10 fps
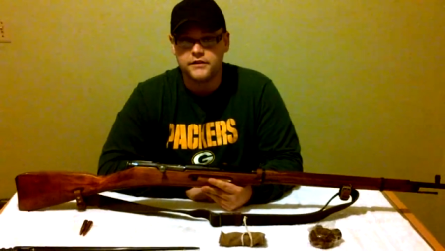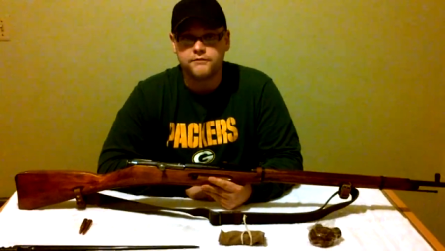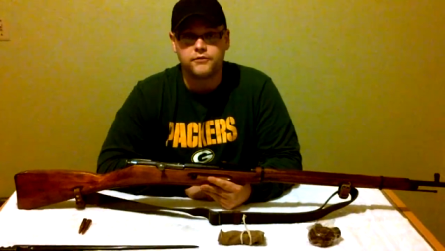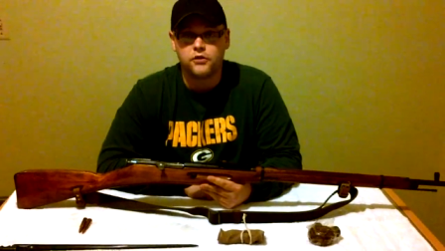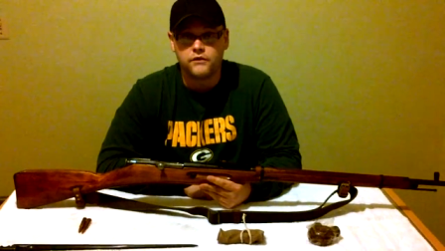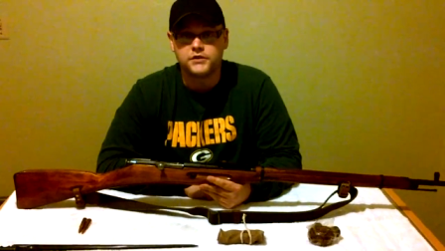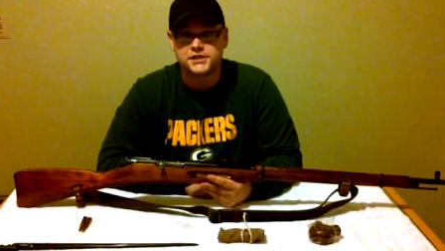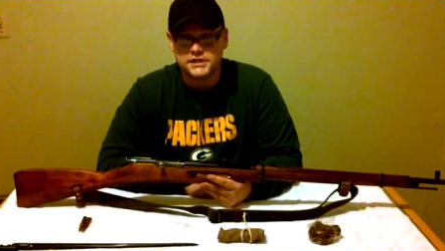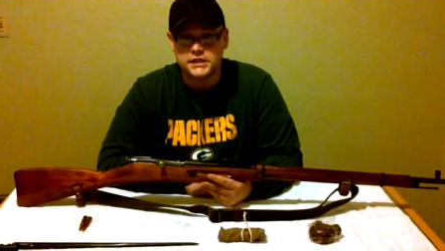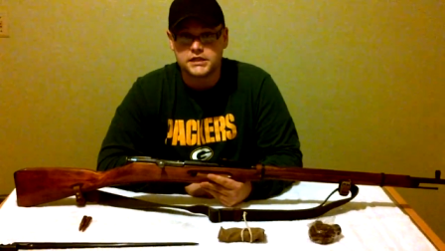it for over
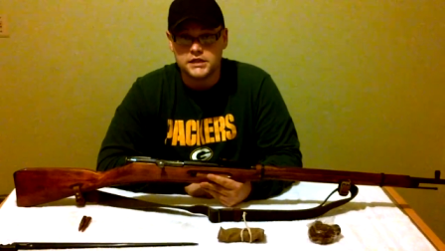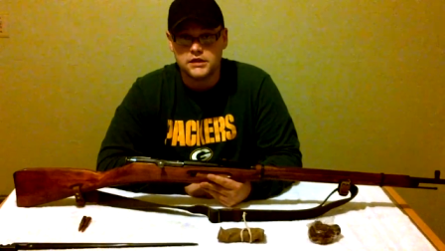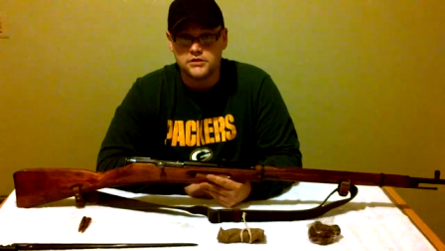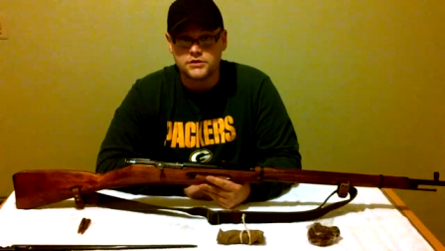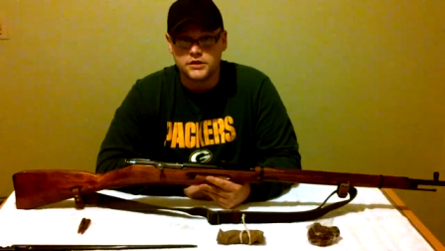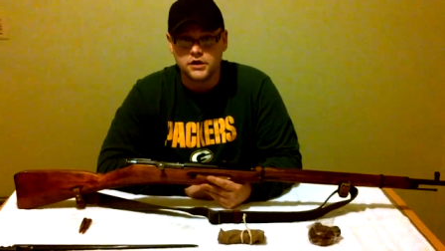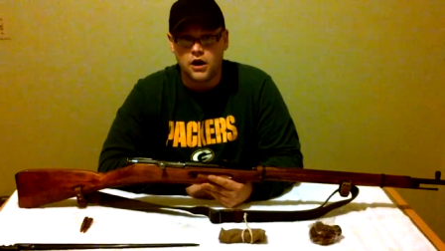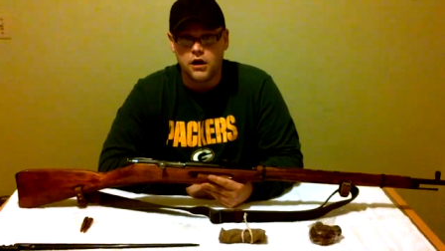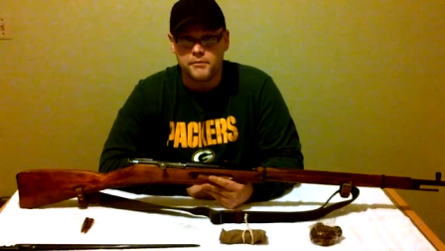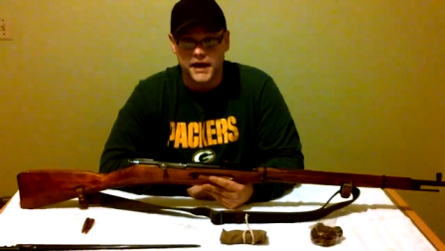60 years in
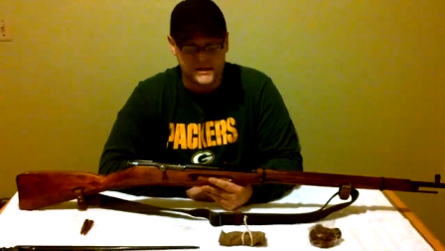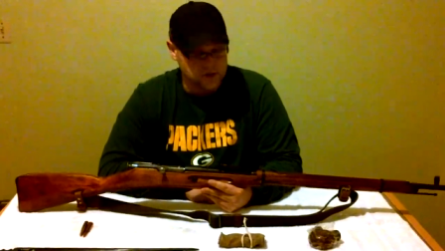combat.